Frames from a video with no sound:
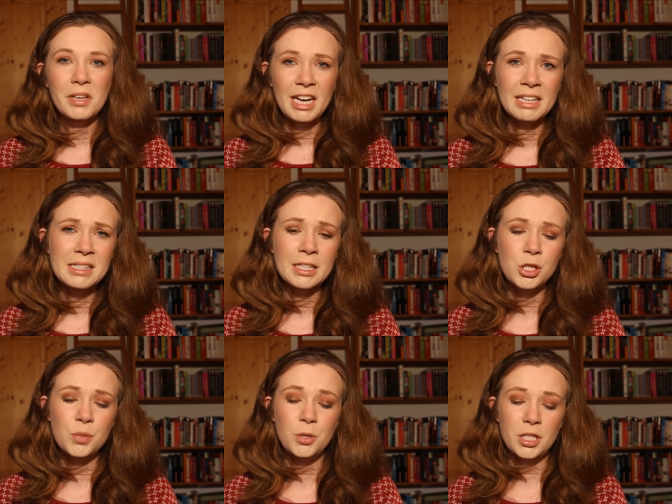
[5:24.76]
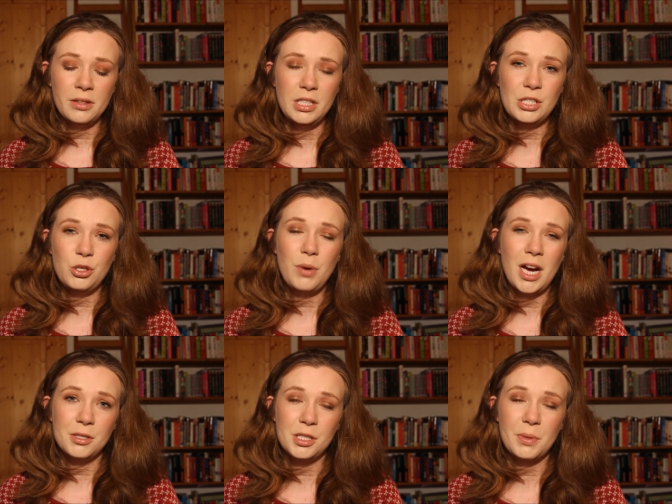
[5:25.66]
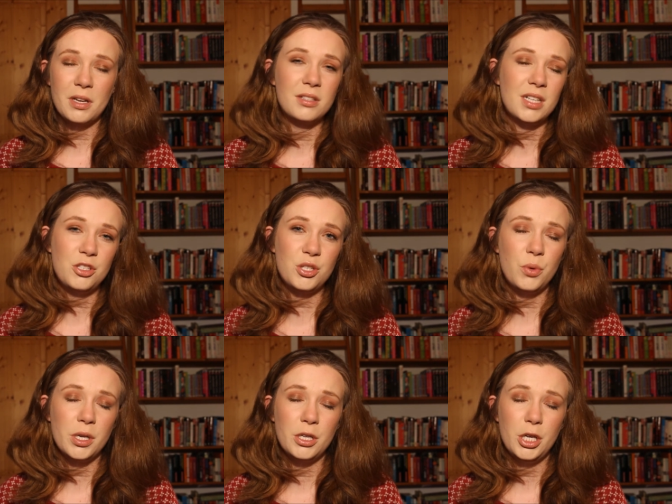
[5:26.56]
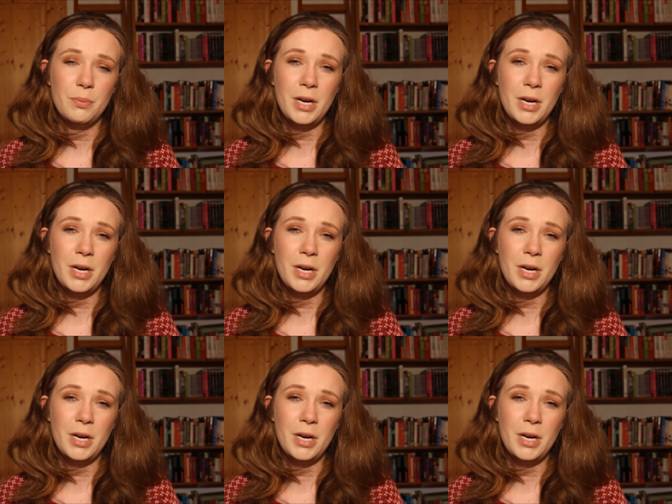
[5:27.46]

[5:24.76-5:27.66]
I decided to put in these two powders because I just want to,